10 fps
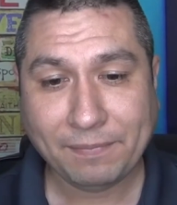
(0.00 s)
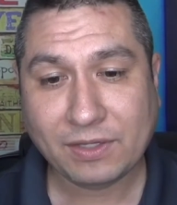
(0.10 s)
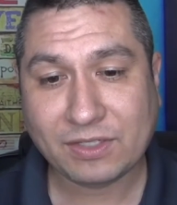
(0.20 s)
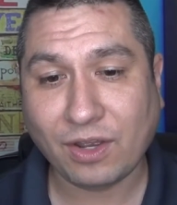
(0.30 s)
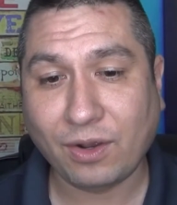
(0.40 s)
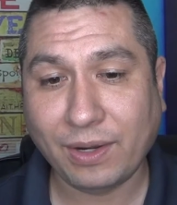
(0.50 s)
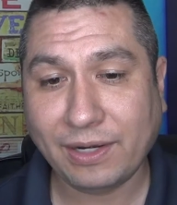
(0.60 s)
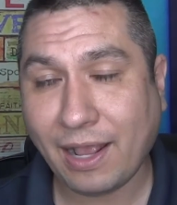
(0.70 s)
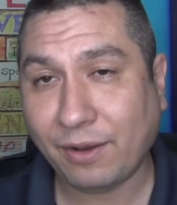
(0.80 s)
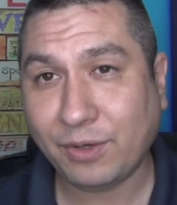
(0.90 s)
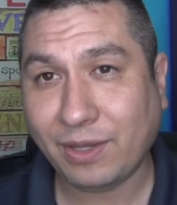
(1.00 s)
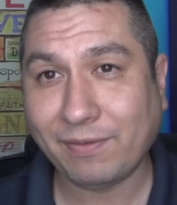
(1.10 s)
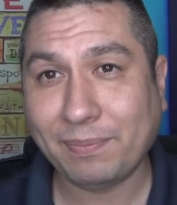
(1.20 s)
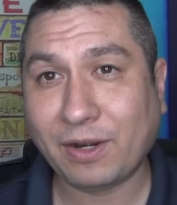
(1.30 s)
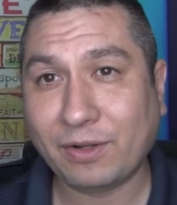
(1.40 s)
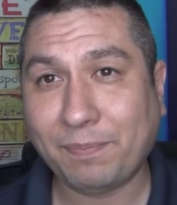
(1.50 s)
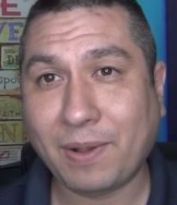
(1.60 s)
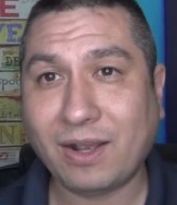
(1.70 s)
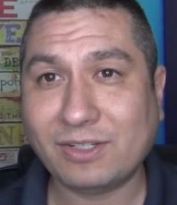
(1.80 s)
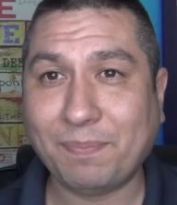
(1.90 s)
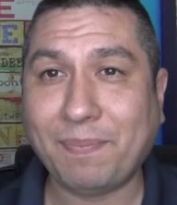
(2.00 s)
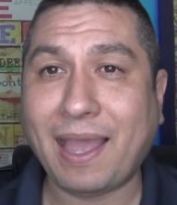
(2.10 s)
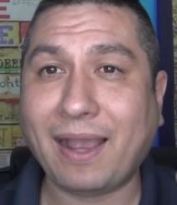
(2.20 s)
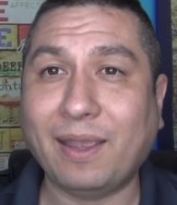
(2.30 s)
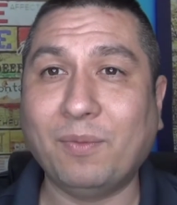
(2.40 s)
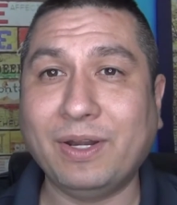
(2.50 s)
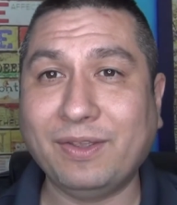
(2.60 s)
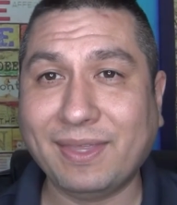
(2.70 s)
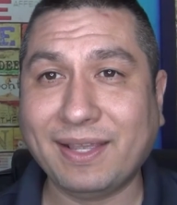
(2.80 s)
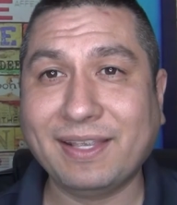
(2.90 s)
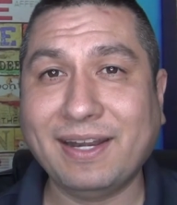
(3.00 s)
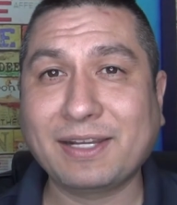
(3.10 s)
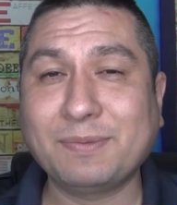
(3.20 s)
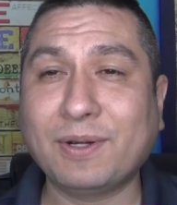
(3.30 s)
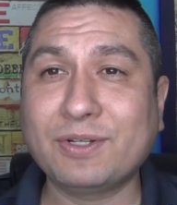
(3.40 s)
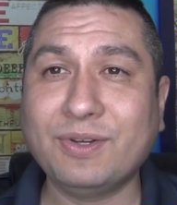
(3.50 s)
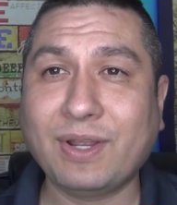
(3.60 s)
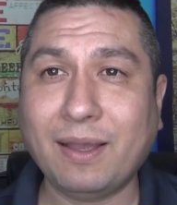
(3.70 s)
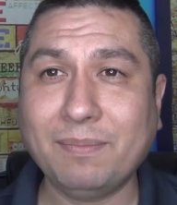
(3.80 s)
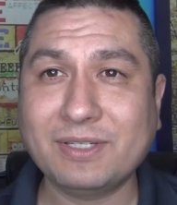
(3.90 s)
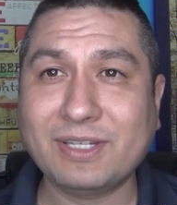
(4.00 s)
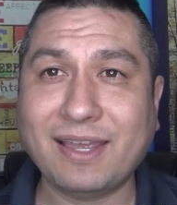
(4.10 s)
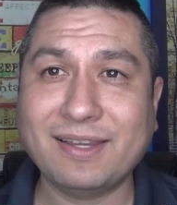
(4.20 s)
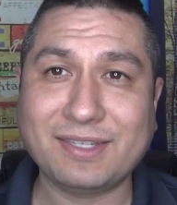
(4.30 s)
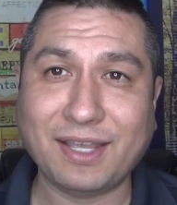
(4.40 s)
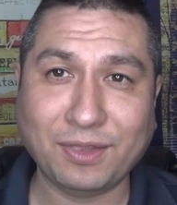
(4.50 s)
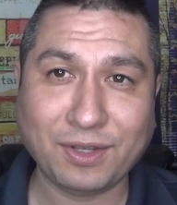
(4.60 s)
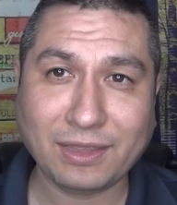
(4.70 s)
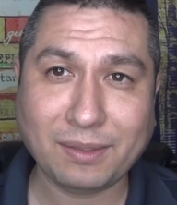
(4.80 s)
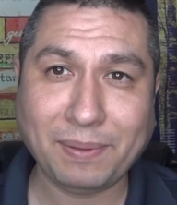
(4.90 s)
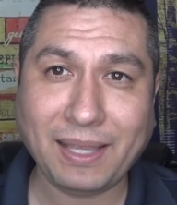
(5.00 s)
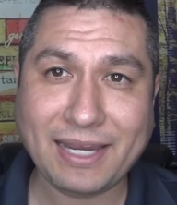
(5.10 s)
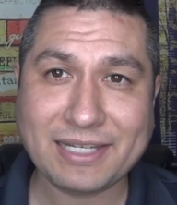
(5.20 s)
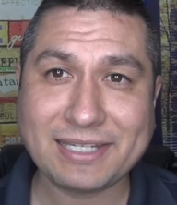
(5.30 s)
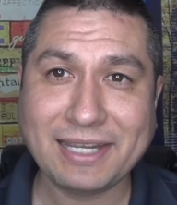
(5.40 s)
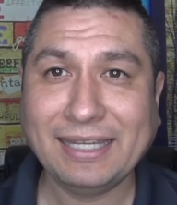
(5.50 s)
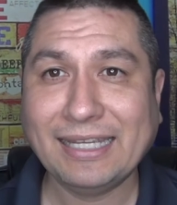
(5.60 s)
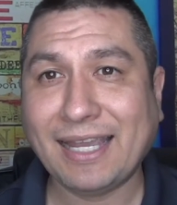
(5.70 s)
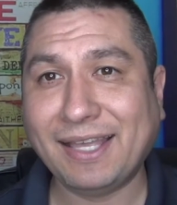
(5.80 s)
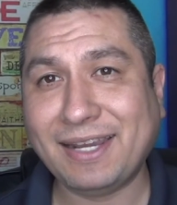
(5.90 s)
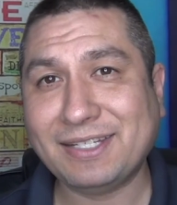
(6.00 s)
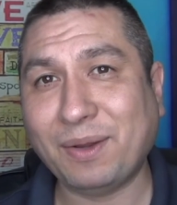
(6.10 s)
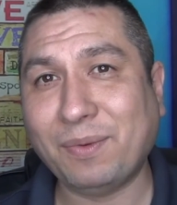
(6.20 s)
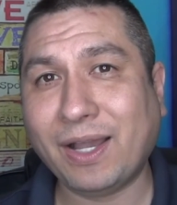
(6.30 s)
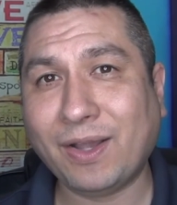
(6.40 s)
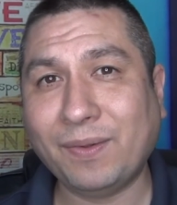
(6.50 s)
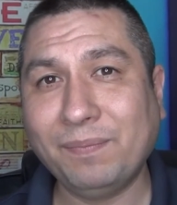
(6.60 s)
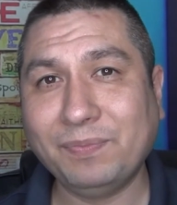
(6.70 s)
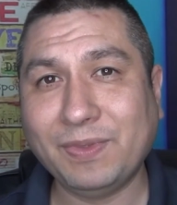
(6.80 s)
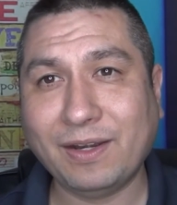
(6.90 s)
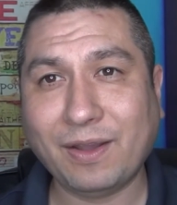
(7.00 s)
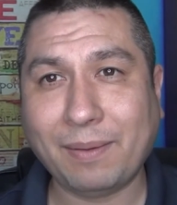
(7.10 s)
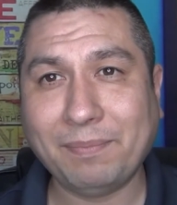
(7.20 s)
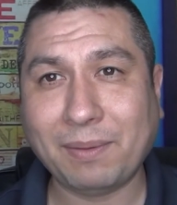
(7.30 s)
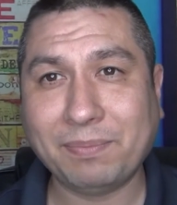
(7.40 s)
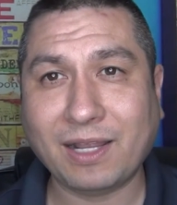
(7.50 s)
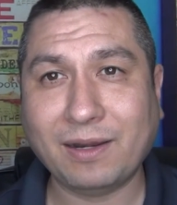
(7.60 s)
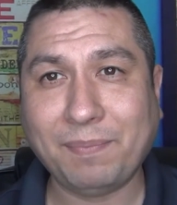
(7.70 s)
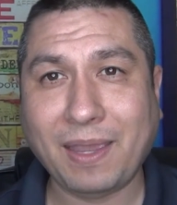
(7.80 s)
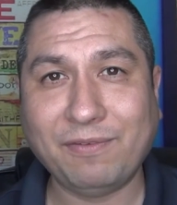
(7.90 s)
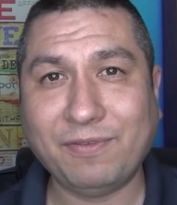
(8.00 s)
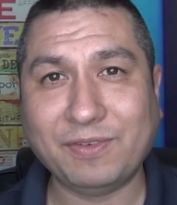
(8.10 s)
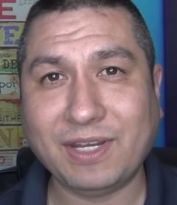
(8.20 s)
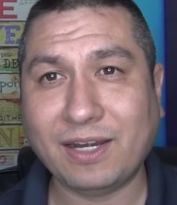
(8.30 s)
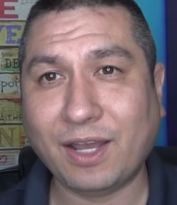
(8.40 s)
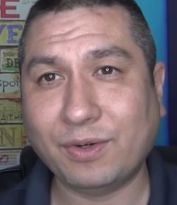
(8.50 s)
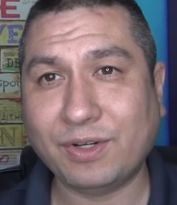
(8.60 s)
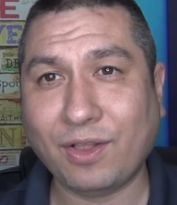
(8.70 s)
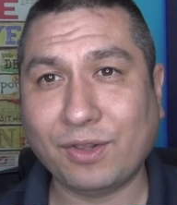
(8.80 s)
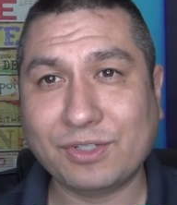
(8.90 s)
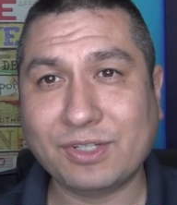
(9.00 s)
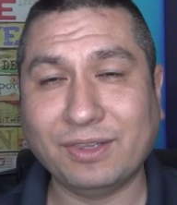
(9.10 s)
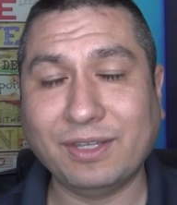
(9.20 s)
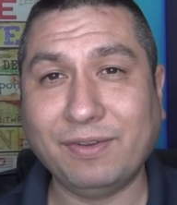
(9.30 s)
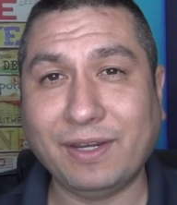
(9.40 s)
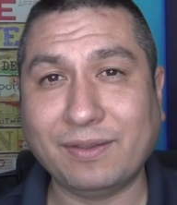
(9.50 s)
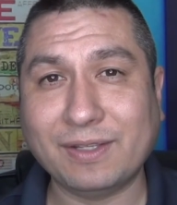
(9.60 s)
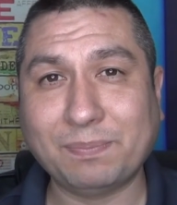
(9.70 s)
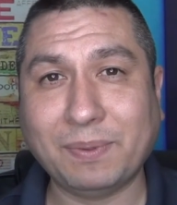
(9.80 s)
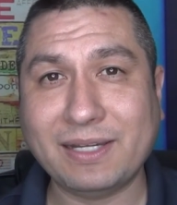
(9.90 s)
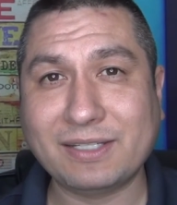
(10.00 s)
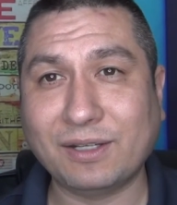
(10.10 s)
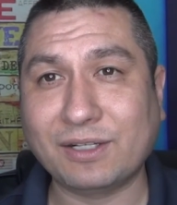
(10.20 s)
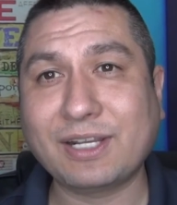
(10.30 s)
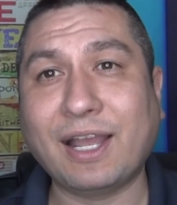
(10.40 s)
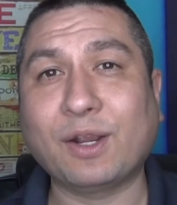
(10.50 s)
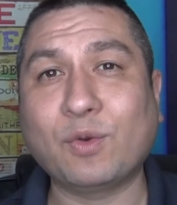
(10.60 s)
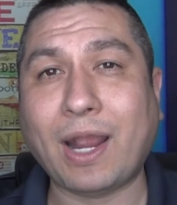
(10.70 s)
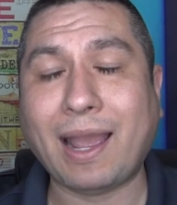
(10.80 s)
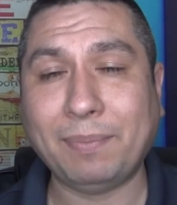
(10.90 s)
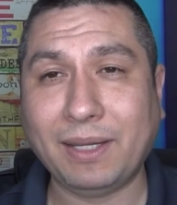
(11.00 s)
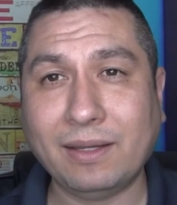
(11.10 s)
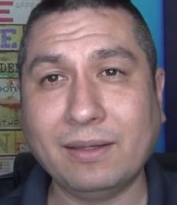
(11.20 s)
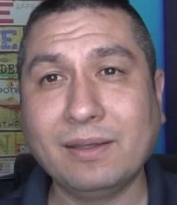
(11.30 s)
So, and now you give them their deposit back, and what do you think the next person who comes says? They look at the place and they say, well, I'm not going to pay $1,500 to live here. This place looks kind of crappy.